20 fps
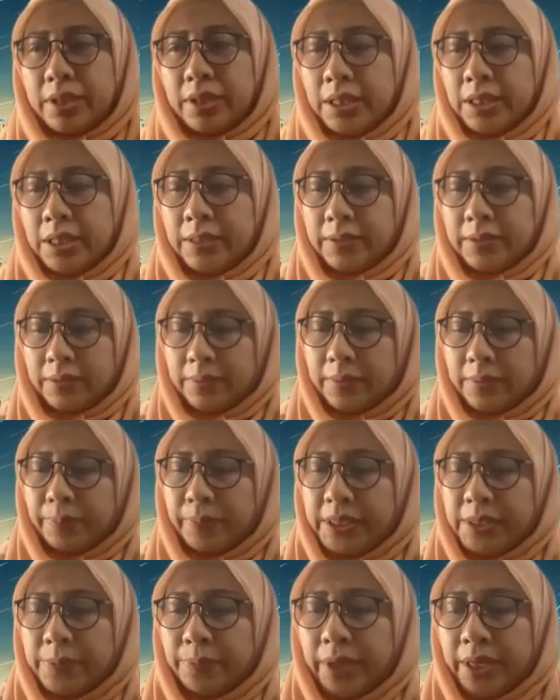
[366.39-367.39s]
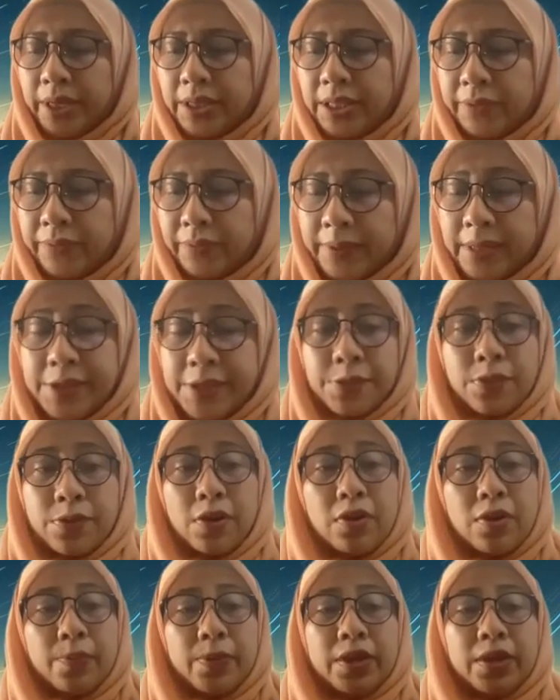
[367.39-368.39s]
in perspective of an
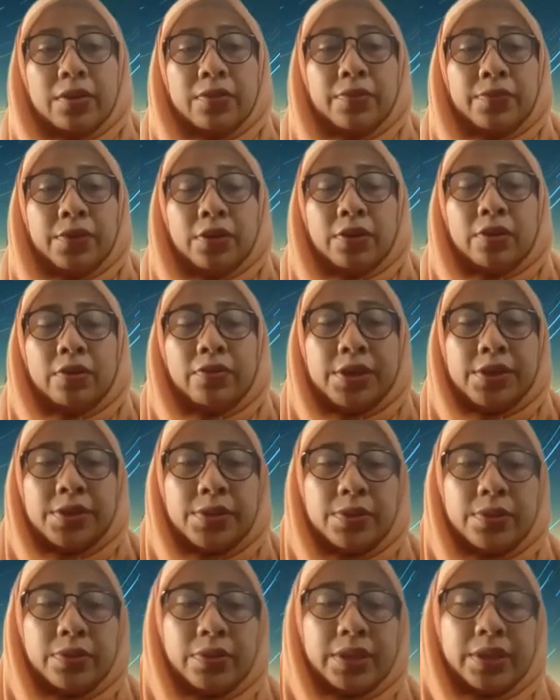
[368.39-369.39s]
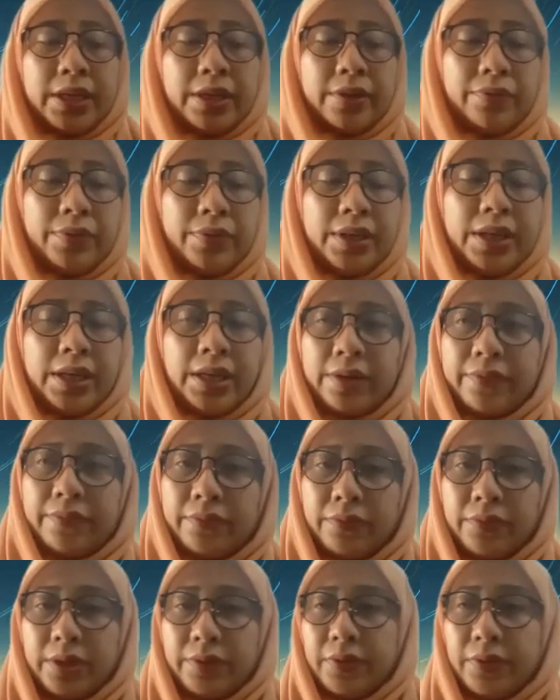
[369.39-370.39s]
astronomer, we always know that we have
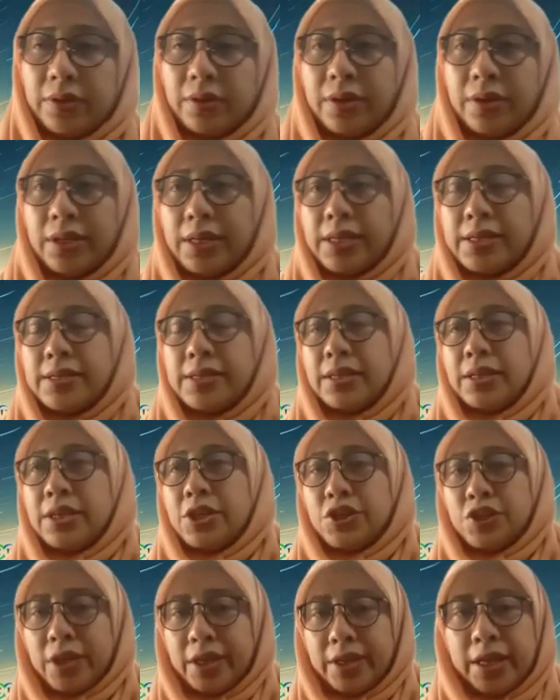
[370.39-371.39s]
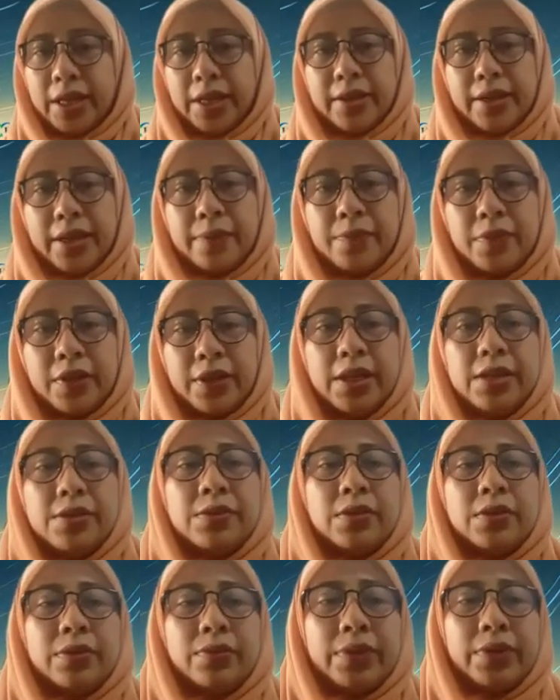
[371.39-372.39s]
what we call as a HI diagram. Okay,
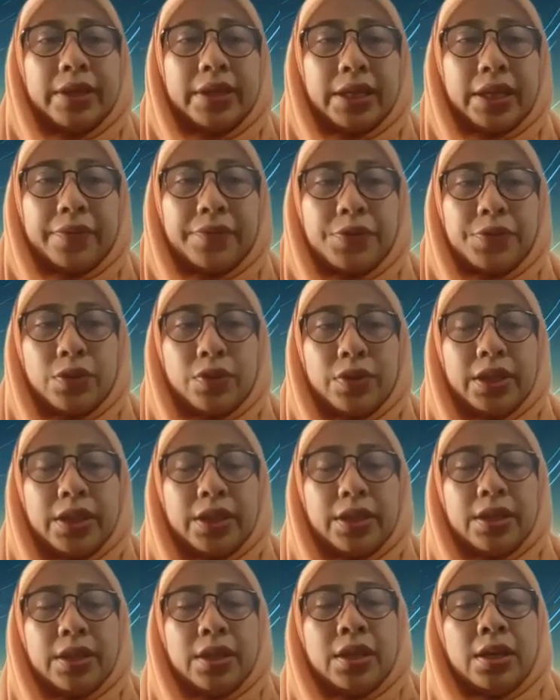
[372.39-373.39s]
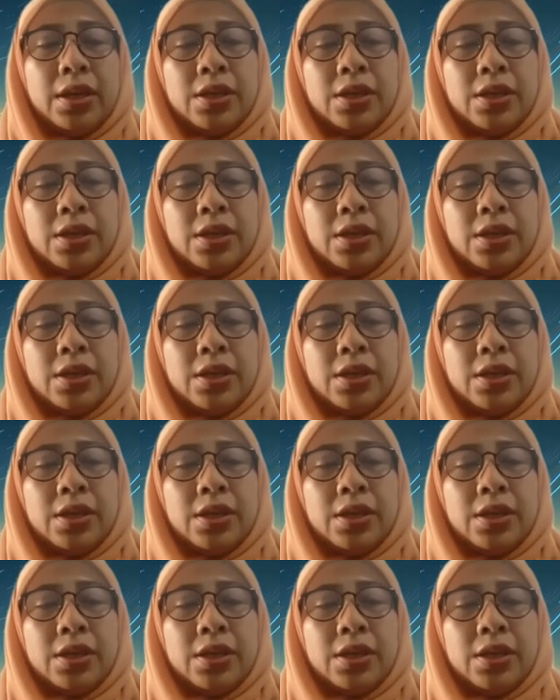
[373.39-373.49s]
so the one that I've shown here.